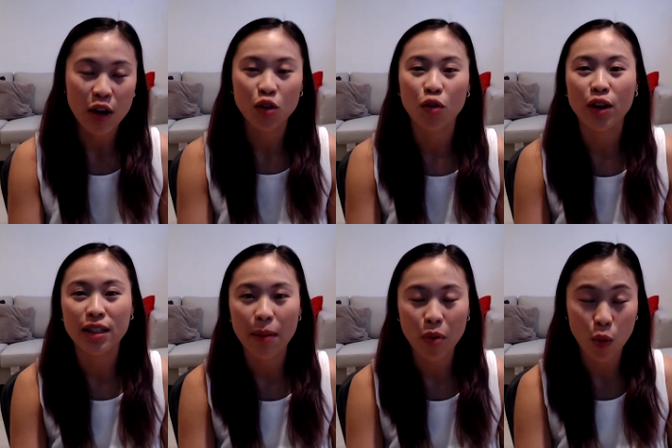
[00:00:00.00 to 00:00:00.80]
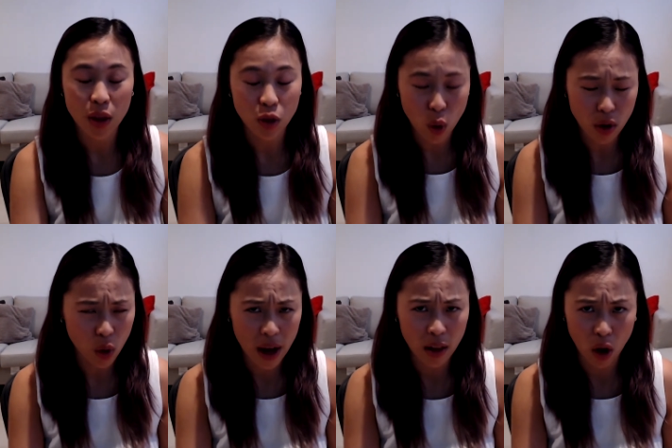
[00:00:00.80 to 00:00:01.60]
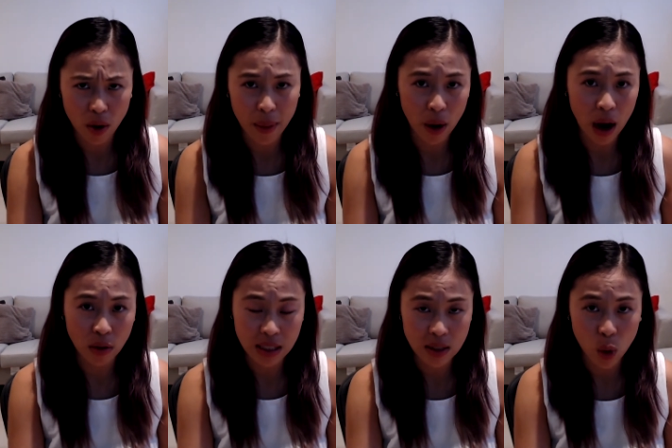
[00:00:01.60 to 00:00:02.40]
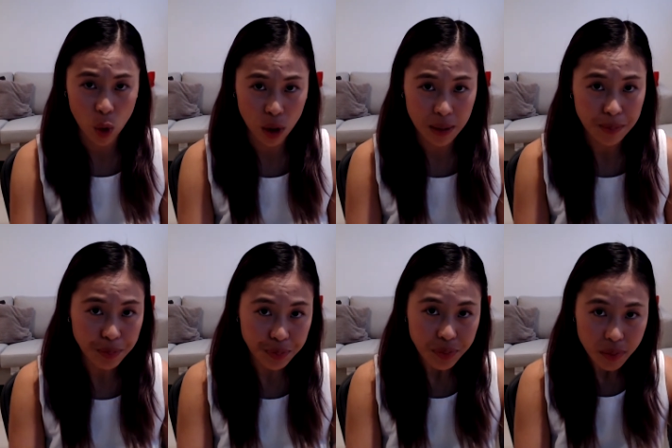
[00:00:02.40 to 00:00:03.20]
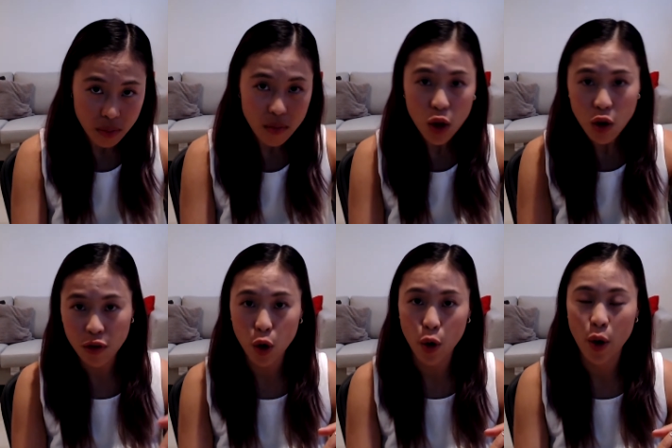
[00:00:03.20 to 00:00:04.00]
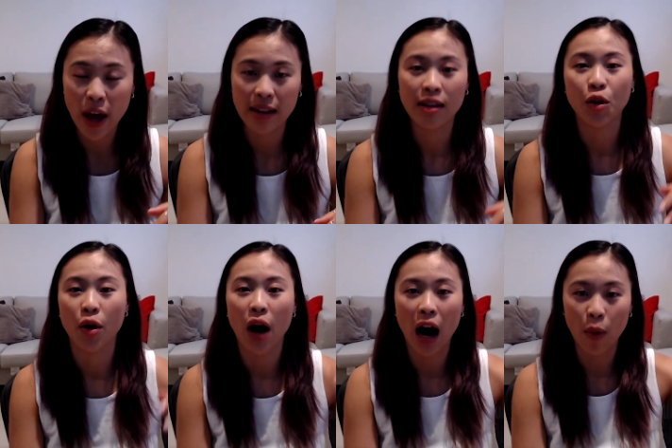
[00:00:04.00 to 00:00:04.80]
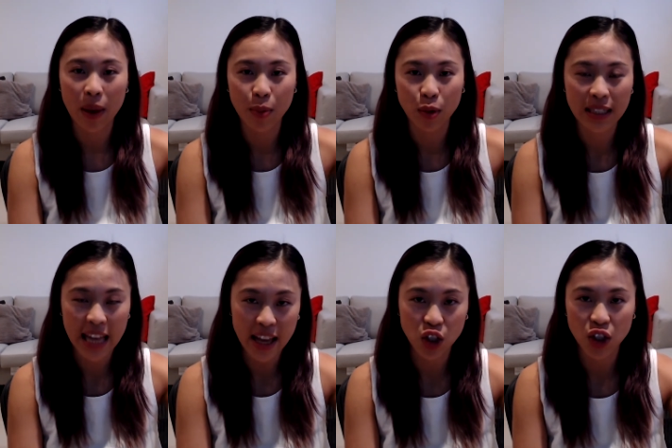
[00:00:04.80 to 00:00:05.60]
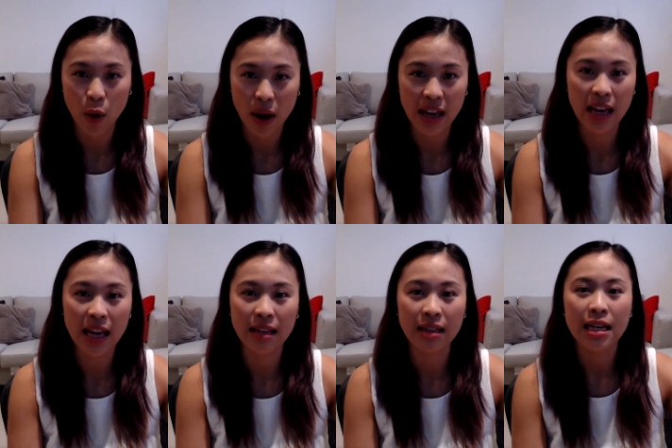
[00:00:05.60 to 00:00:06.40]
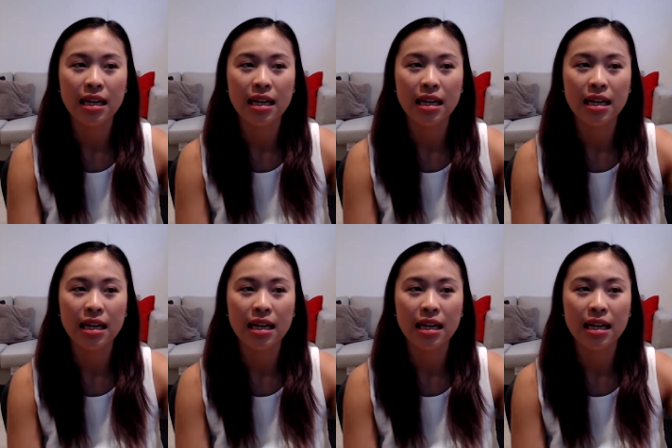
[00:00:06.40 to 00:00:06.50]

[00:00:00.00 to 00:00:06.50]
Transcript: So for example, we thought quite a lot about our Discord flow and, you know, how people stage their way in